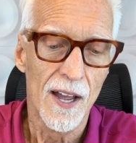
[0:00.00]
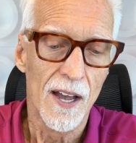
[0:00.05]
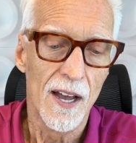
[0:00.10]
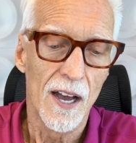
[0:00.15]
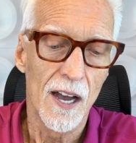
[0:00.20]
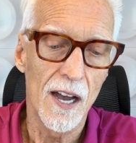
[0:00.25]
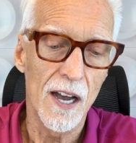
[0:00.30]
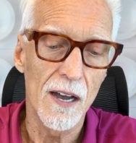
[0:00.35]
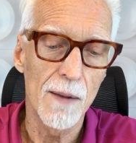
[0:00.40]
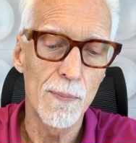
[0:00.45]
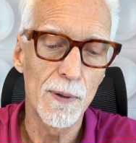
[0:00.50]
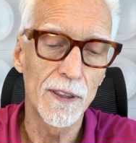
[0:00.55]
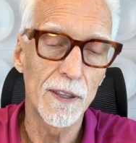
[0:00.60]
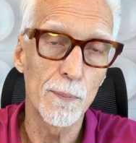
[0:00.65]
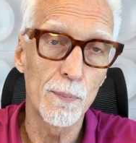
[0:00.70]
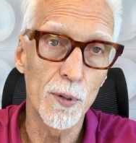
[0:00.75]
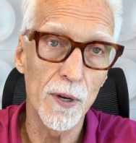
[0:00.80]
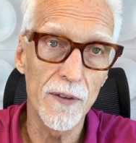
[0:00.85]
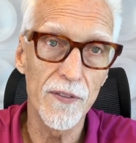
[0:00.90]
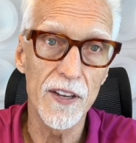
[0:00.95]
Uh, but
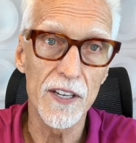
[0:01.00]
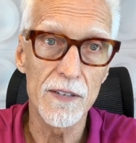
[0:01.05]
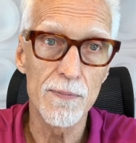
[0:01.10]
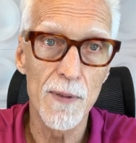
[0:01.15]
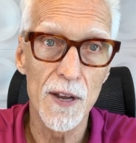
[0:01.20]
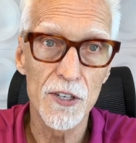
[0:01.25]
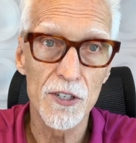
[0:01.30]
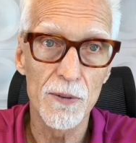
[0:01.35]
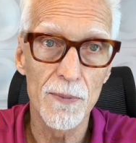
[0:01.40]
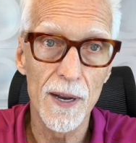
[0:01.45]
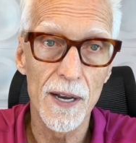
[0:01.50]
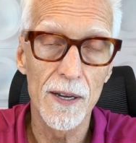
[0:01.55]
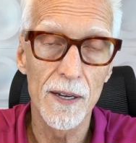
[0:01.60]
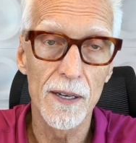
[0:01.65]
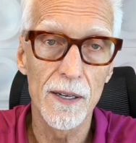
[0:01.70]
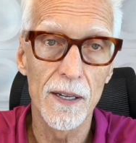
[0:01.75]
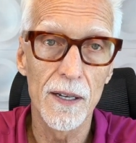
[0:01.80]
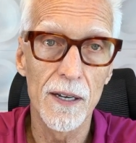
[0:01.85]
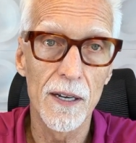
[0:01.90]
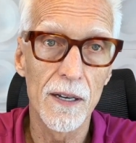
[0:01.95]
the previous
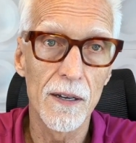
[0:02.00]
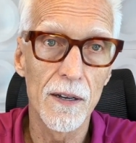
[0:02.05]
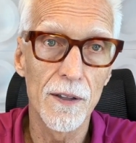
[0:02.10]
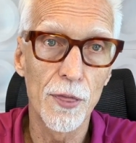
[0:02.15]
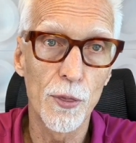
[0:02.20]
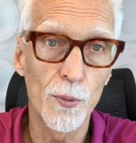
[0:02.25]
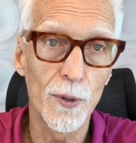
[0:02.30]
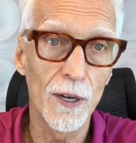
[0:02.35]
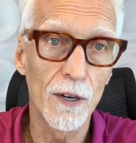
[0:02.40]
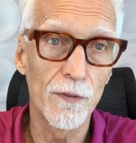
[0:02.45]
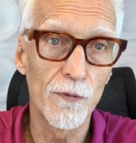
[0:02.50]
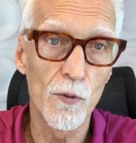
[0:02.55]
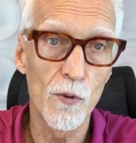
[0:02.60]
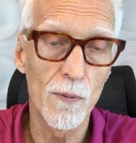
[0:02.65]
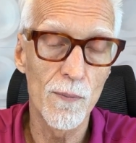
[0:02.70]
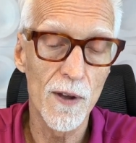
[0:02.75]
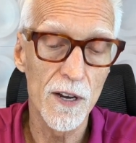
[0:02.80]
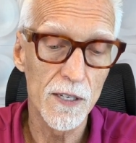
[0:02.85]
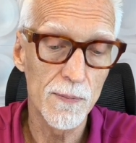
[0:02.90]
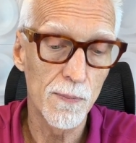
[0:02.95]
measurement, uh, three or
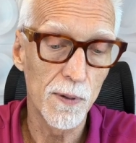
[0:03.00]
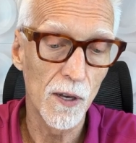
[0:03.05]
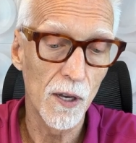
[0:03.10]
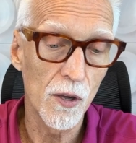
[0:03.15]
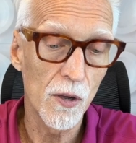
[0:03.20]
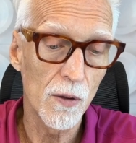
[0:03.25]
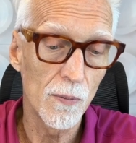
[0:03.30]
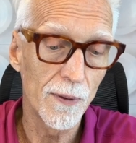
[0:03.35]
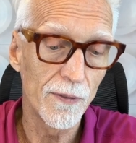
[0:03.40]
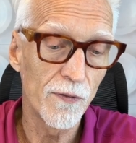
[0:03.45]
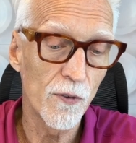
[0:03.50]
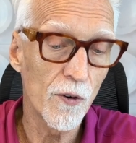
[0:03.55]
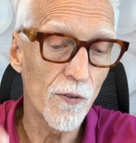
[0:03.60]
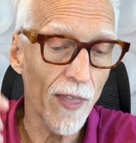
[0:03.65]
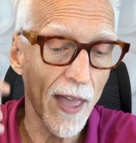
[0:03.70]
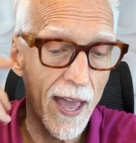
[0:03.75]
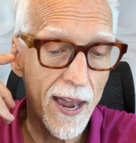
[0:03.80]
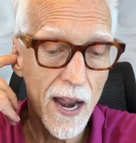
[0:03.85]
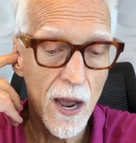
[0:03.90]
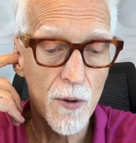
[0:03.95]
four months below, before
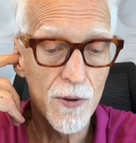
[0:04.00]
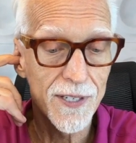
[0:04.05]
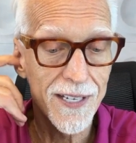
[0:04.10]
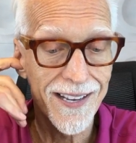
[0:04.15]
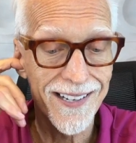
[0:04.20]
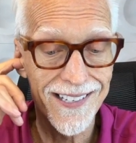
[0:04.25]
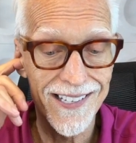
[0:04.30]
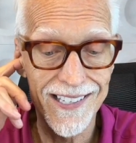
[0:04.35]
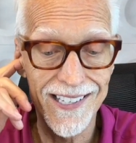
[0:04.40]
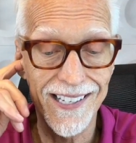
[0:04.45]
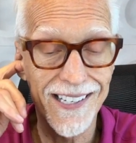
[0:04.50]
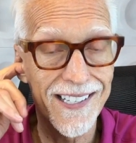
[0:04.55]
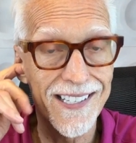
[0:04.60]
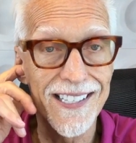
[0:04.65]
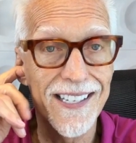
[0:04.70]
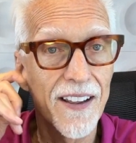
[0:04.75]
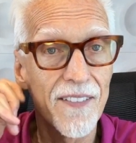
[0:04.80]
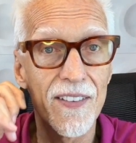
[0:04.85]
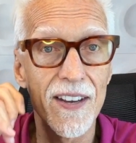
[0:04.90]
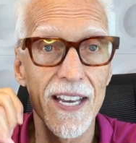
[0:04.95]
that, I was at
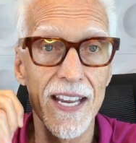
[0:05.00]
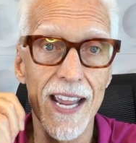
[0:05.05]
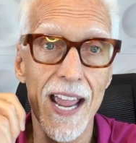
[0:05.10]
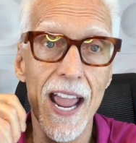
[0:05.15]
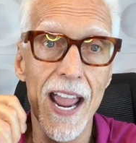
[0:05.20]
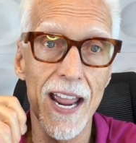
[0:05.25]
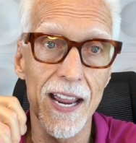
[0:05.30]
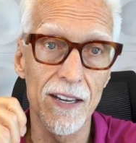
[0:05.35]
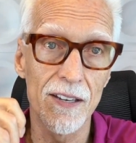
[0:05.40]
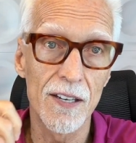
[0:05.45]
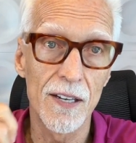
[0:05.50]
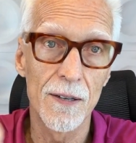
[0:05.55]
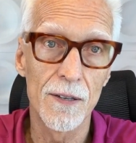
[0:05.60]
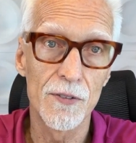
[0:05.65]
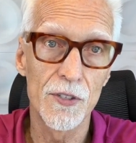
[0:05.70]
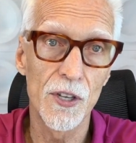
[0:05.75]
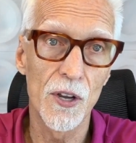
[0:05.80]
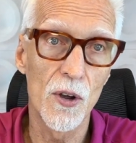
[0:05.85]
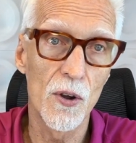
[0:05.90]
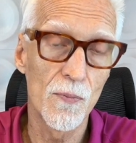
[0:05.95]

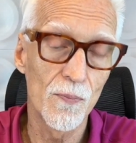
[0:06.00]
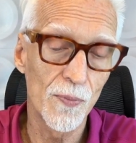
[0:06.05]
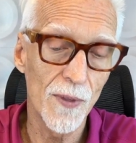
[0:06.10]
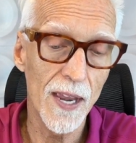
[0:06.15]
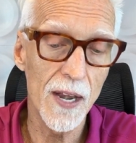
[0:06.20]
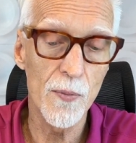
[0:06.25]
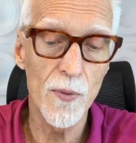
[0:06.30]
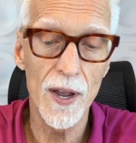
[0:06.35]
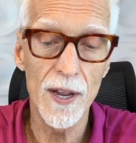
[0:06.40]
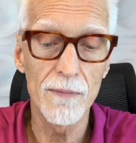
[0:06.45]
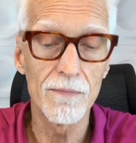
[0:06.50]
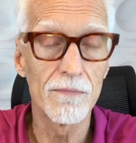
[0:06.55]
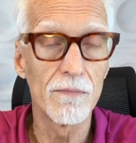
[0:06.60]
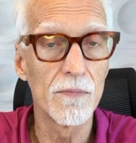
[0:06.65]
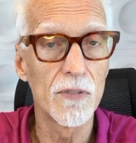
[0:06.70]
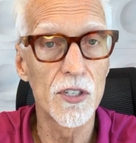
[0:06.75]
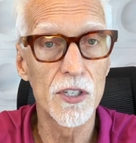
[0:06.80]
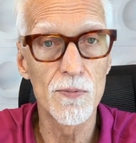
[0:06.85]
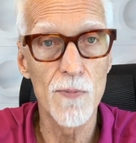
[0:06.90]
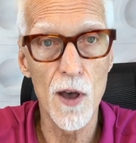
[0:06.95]
678. So anyway,
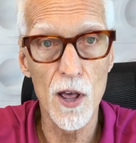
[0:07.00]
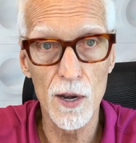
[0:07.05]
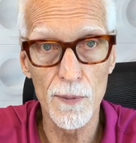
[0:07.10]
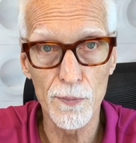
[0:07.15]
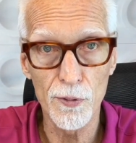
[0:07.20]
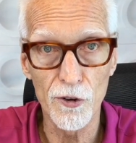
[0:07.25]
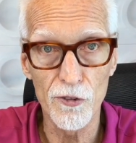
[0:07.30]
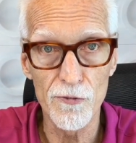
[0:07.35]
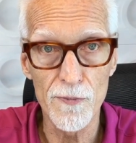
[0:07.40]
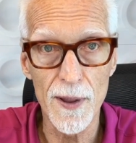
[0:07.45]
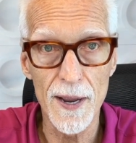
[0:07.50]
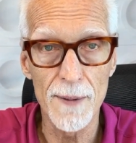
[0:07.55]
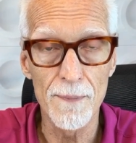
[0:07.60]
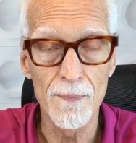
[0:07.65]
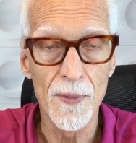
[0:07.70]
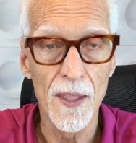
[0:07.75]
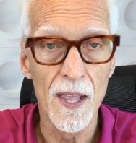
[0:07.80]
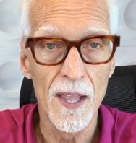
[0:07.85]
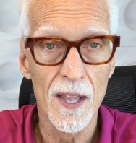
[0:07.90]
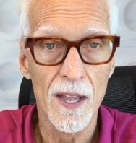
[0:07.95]
small
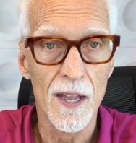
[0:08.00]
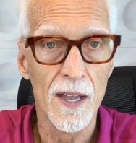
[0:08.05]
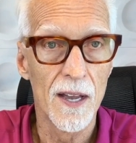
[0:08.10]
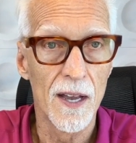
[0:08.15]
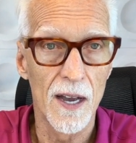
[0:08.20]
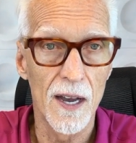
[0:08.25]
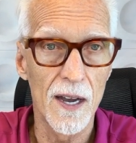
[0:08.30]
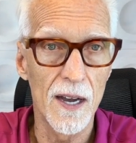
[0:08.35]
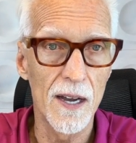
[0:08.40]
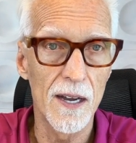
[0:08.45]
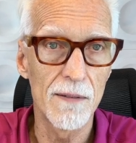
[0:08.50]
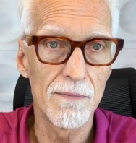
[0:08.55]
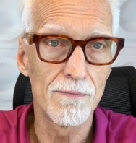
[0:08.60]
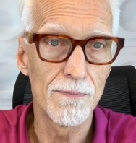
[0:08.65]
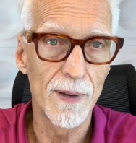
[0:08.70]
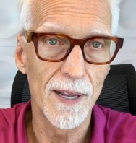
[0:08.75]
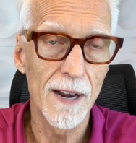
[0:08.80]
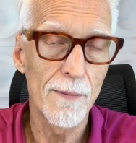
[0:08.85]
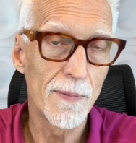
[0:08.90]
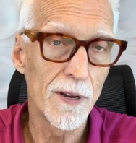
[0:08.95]
improvement uh,
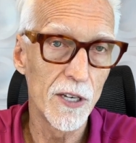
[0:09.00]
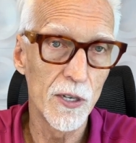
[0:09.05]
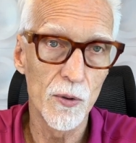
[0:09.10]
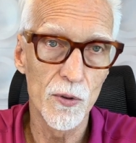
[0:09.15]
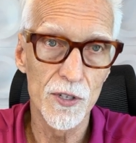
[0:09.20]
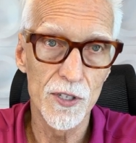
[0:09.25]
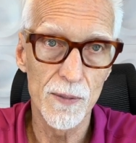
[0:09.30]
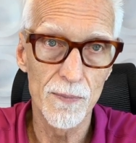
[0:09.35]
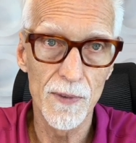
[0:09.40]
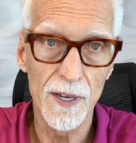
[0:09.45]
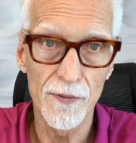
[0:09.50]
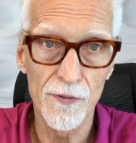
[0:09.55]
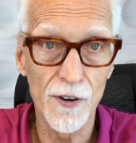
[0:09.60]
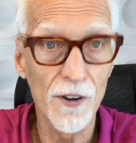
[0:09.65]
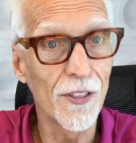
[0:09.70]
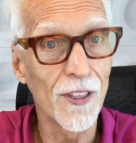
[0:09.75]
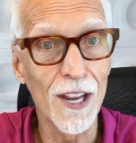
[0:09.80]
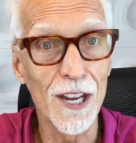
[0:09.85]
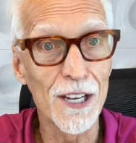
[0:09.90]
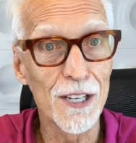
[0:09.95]
but I've been doing some
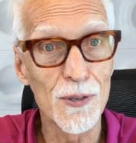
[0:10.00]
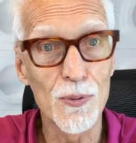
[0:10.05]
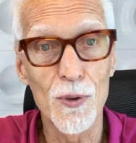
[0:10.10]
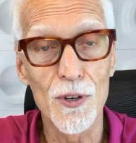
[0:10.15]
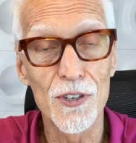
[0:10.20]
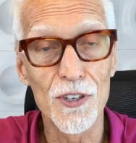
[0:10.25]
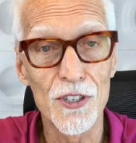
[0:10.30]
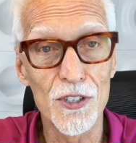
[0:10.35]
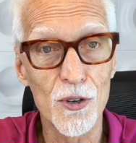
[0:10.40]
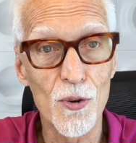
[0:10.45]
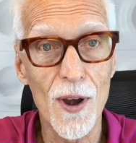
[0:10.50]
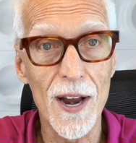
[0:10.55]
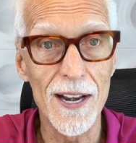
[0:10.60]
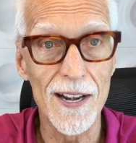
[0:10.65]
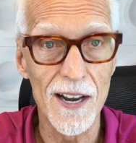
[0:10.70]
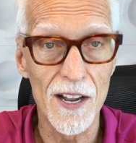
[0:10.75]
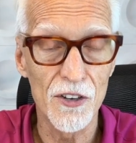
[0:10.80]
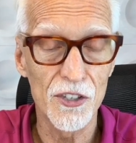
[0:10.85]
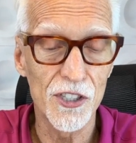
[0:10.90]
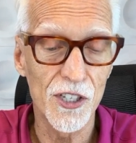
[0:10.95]
different things, which is great.
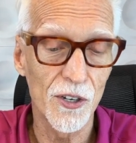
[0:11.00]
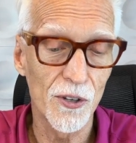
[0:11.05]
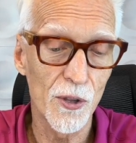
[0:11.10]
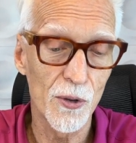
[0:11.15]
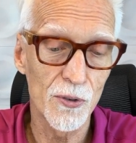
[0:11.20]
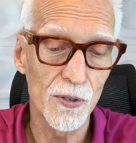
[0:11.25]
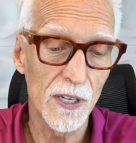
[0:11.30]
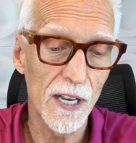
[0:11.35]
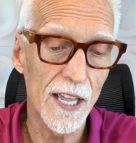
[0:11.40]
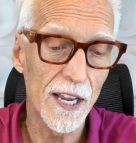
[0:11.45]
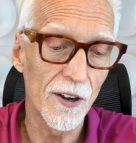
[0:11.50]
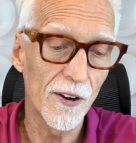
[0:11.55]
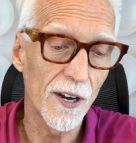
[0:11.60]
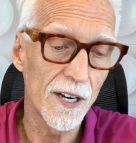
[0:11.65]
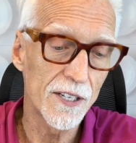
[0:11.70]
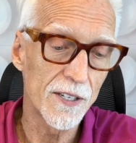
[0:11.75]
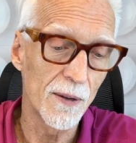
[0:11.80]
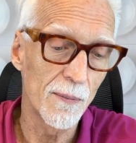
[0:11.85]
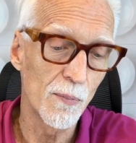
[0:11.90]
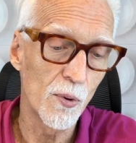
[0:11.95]
I'll share those later
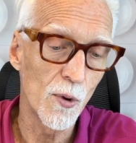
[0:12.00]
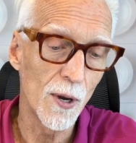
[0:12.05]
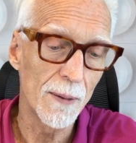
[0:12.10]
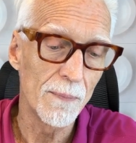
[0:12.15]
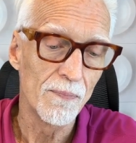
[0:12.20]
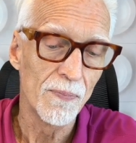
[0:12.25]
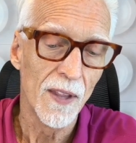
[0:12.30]
at some point.